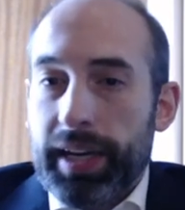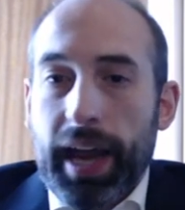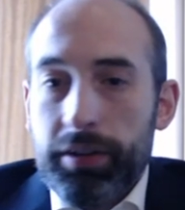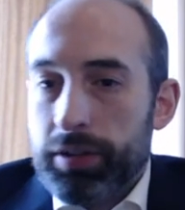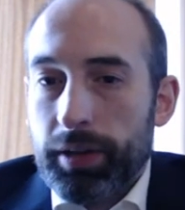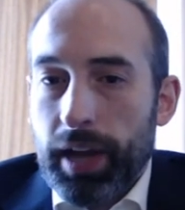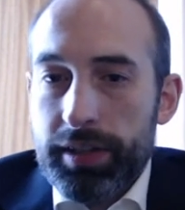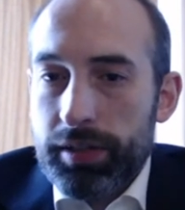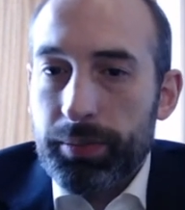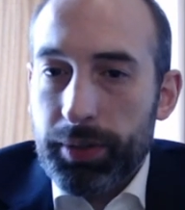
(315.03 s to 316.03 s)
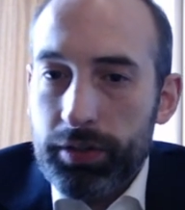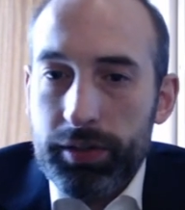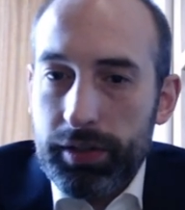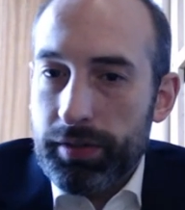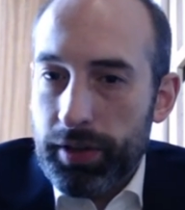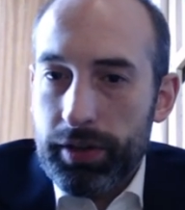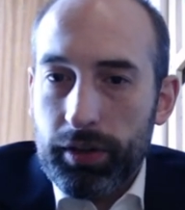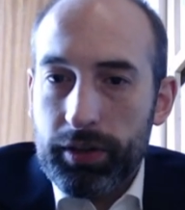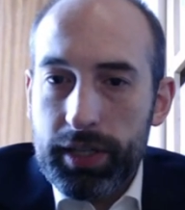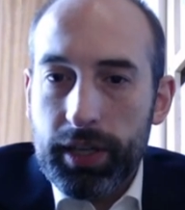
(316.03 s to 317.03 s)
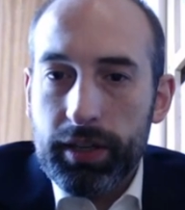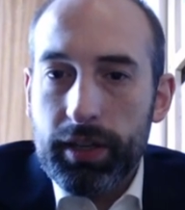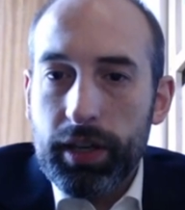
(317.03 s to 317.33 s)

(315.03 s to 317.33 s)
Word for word: out against abuses of authority